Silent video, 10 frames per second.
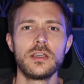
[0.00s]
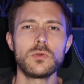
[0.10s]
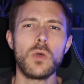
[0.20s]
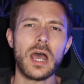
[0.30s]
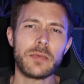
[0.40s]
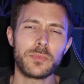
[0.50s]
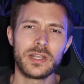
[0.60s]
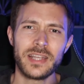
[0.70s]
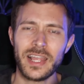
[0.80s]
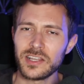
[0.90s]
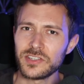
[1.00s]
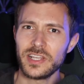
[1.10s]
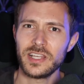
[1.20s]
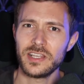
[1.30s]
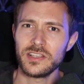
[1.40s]
So what happened next
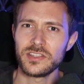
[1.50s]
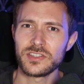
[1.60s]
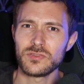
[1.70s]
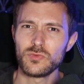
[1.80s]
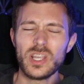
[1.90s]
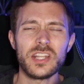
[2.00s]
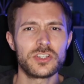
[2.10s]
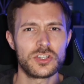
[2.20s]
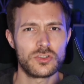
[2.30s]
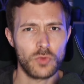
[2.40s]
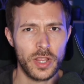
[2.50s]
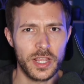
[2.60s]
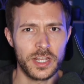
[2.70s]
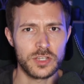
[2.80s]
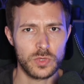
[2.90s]
is really
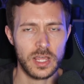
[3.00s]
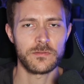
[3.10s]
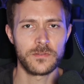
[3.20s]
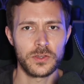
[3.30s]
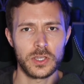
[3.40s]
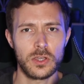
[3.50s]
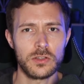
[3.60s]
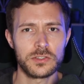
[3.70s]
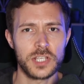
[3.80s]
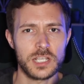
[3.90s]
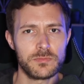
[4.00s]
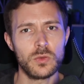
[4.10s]
strange without further context,